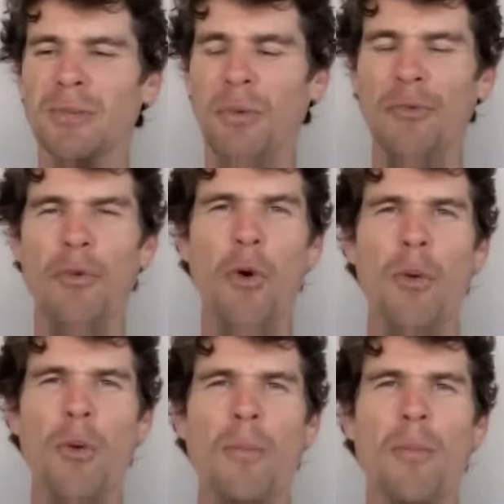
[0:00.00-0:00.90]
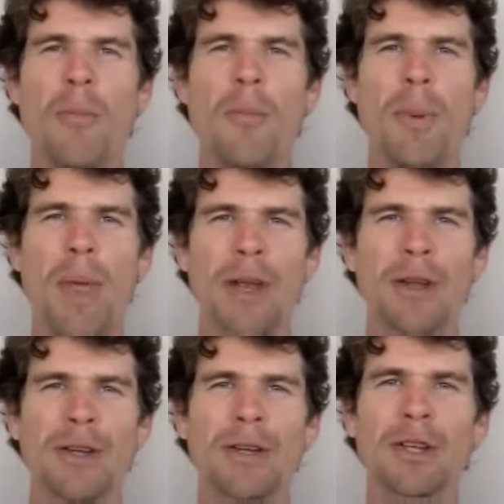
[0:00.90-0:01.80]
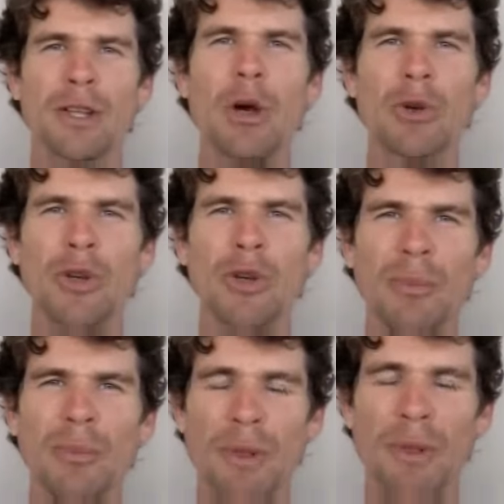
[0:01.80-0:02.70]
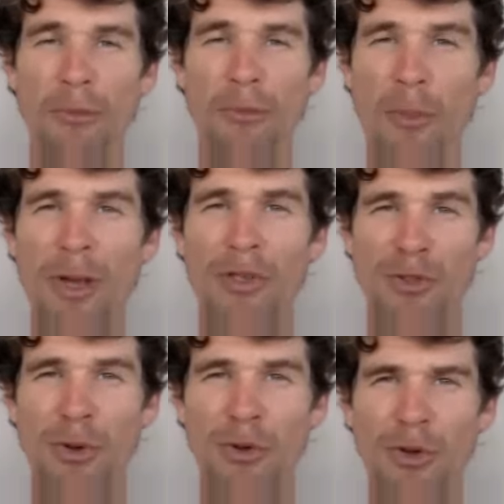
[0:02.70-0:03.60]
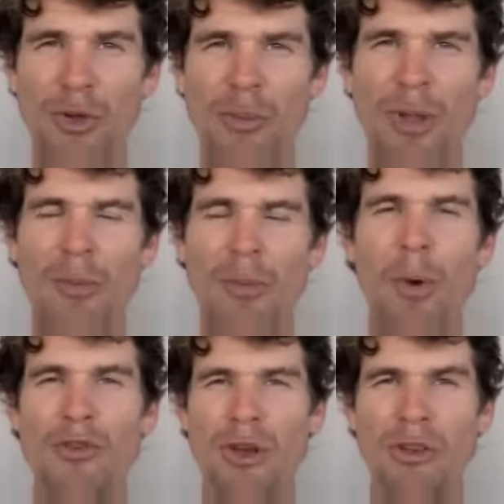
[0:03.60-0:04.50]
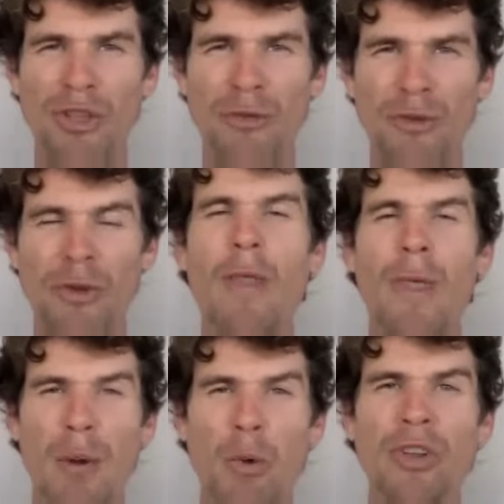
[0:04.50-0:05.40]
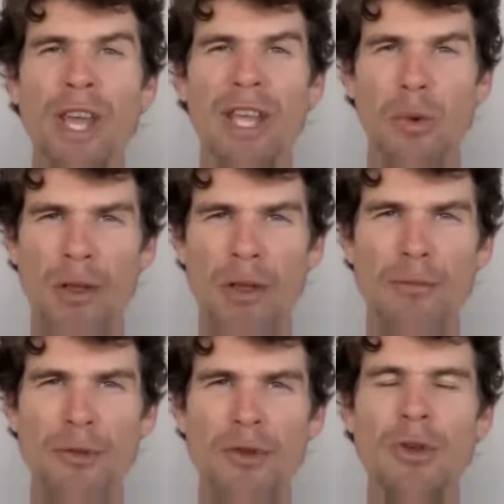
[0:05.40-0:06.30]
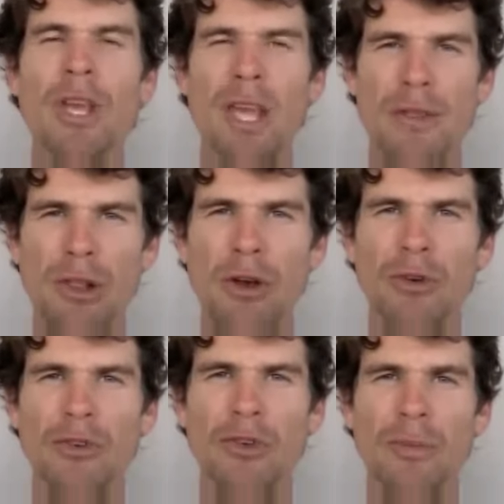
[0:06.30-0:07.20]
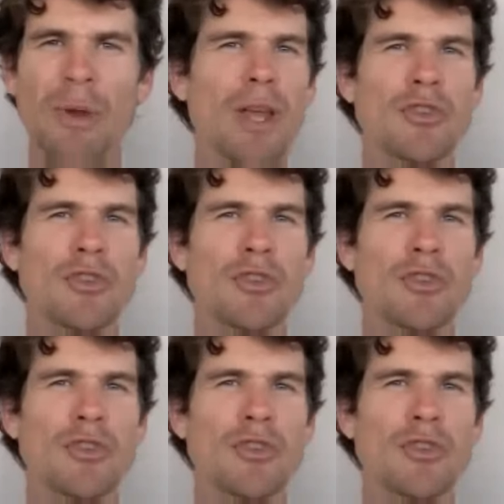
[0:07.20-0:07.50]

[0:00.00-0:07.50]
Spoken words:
perform better long term. You'll perform better short term, but what drugs give you, they will take away from you in the long term.